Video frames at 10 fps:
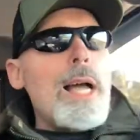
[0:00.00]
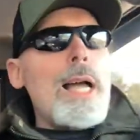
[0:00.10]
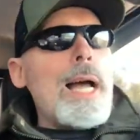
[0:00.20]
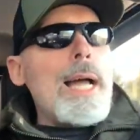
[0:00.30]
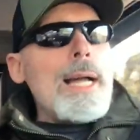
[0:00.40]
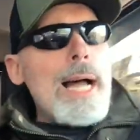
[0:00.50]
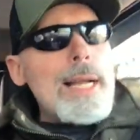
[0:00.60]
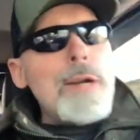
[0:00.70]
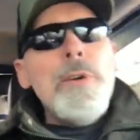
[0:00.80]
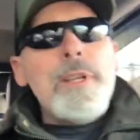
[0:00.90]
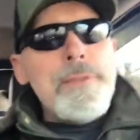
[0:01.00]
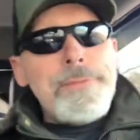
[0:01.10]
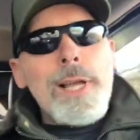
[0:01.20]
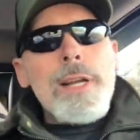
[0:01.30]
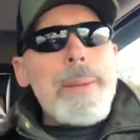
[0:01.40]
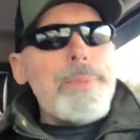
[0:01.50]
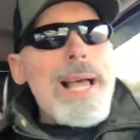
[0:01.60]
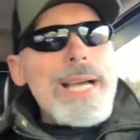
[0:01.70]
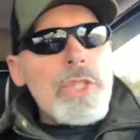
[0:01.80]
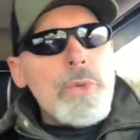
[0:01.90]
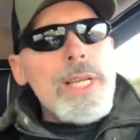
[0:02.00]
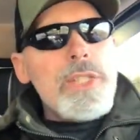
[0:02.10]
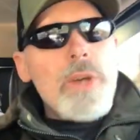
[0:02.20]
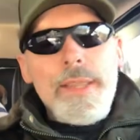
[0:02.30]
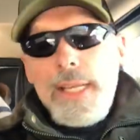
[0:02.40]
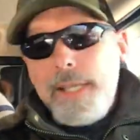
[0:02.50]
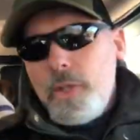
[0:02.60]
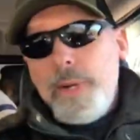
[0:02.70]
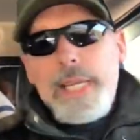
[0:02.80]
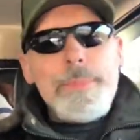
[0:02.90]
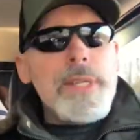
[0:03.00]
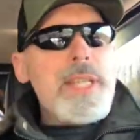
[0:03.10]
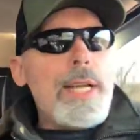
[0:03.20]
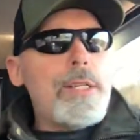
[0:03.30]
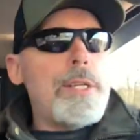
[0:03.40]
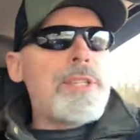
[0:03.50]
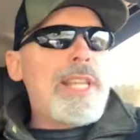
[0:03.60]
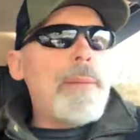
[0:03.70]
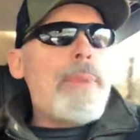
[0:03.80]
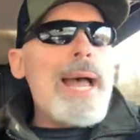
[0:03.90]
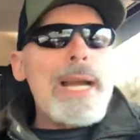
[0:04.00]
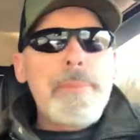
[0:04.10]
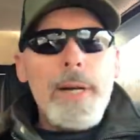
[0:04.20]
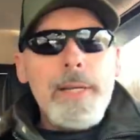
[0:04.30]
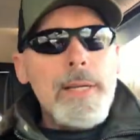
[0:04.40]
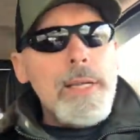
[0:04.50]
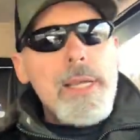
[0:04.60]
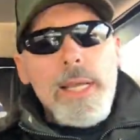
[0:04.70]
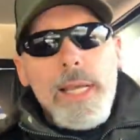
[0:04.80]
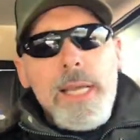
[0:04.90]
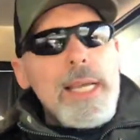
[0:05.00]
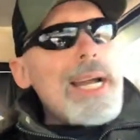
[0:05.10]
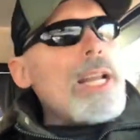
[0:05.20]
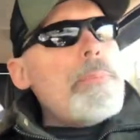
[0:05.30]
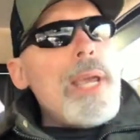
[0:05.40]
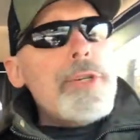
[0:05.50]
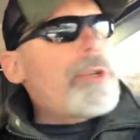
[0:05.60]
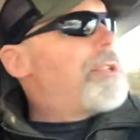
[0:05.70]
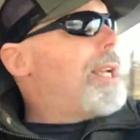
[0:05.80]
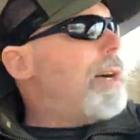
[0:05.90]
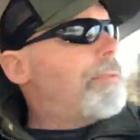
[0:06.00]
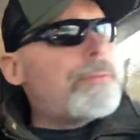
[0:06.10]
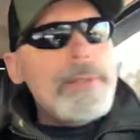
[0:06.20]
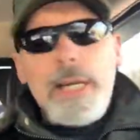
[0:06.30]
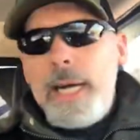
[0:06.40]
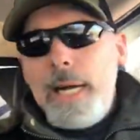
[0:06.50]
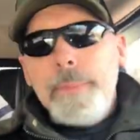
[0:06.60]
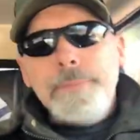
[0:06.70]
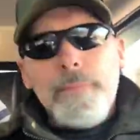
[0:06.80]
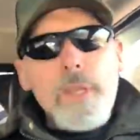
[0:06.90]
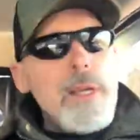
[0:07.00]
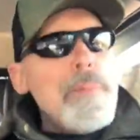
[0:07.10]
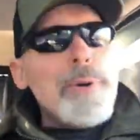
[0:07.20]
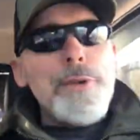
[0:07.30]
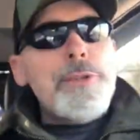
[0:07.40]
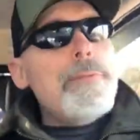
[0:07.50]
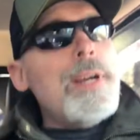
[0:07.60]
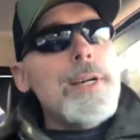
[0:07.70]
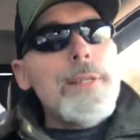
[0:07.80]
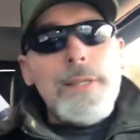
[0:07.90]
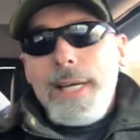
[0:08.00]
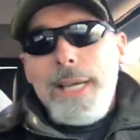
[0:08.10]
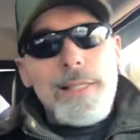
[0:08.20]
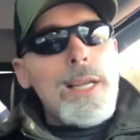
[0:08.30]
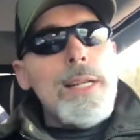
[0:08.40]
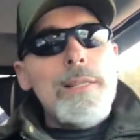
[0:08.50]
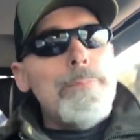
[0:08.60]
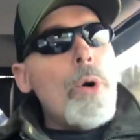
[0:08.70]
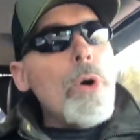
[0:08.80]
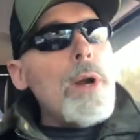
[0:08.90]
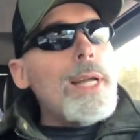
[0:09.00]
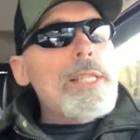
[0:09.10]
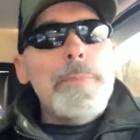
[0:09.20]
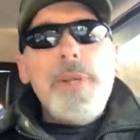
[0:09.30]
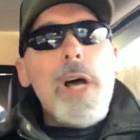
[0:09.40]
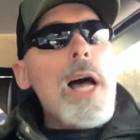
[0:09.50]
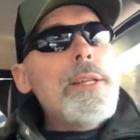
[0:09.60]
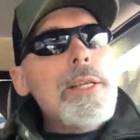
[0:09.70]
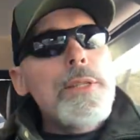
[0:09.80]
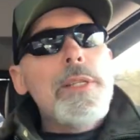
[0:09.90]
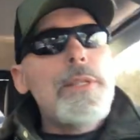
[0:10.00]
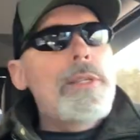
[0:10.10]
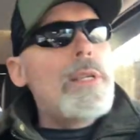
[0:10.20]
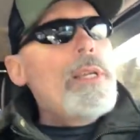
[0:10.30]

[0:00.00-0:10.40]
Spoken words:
I really flared up last week, so I think this week I'm going to take a little step back, but gotta pace yourself. Perseverance, like I said, it's boring, it's monotonous,